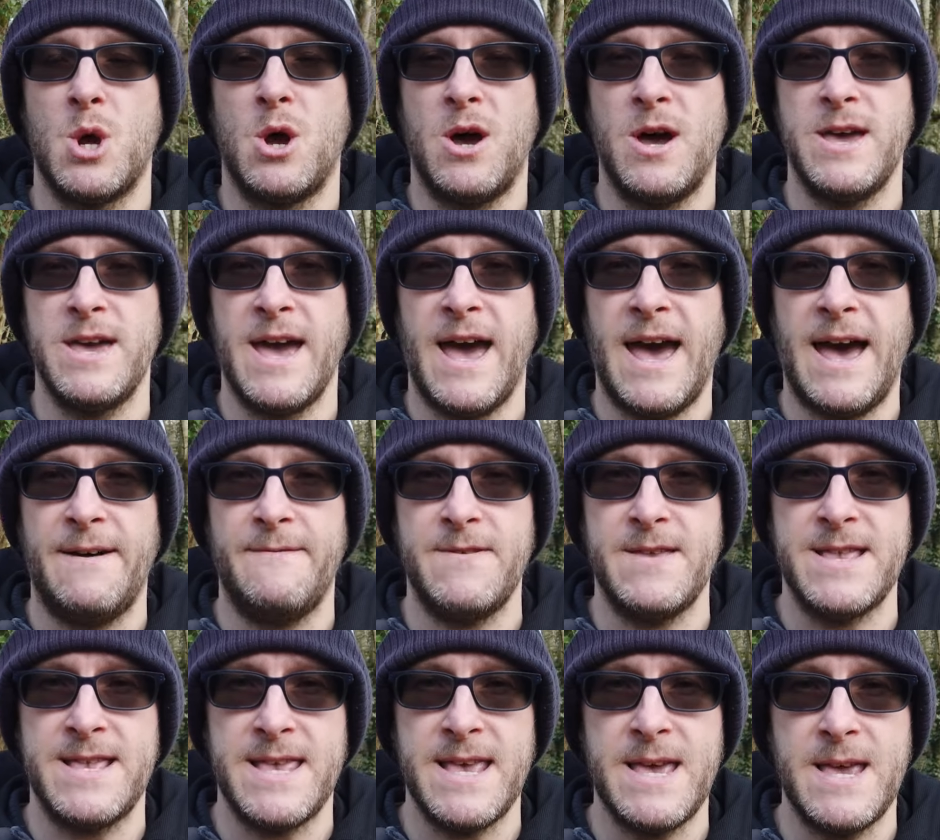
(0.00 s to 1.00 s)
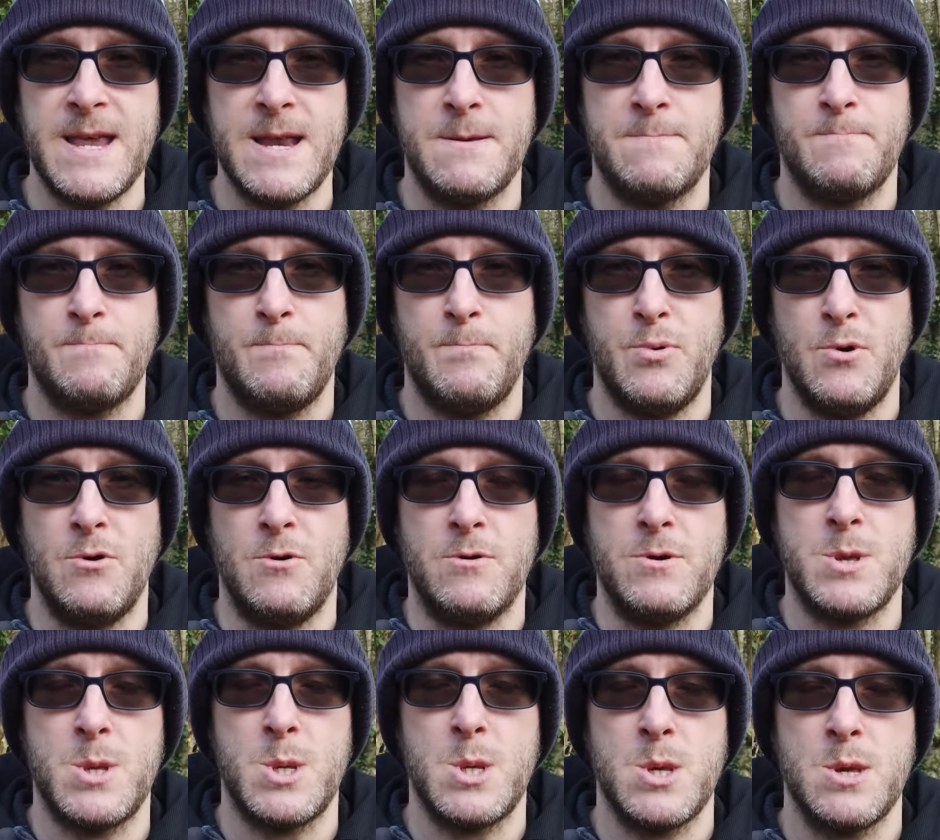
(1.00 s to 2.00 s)
I have indeed
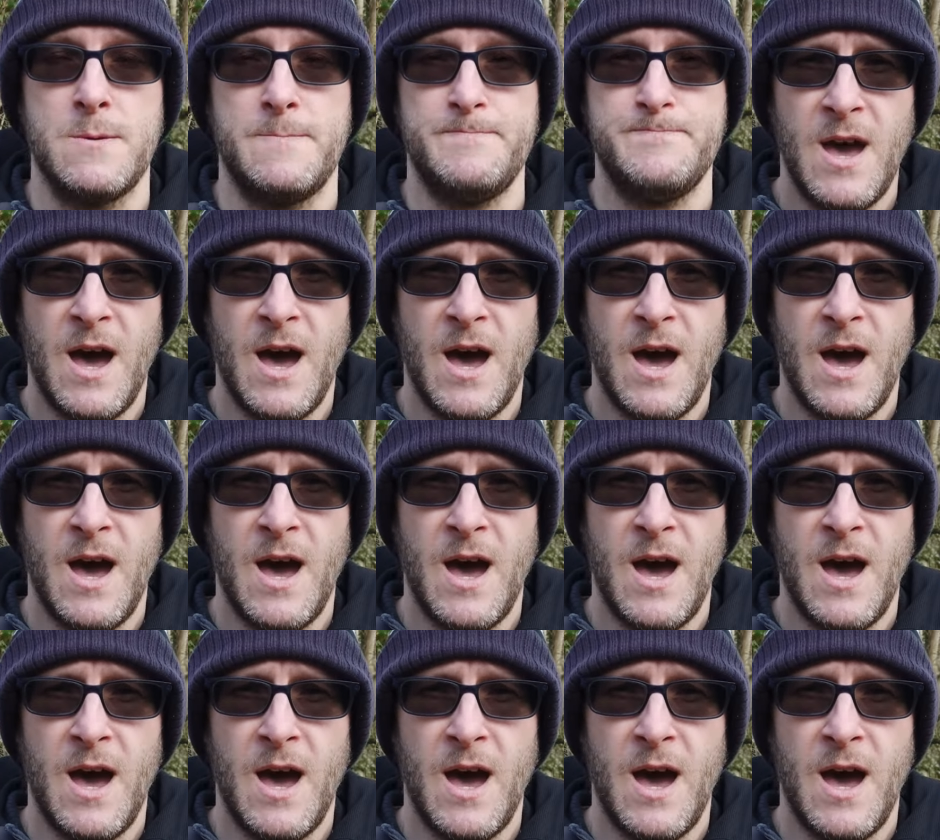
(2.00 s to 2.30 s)
bought.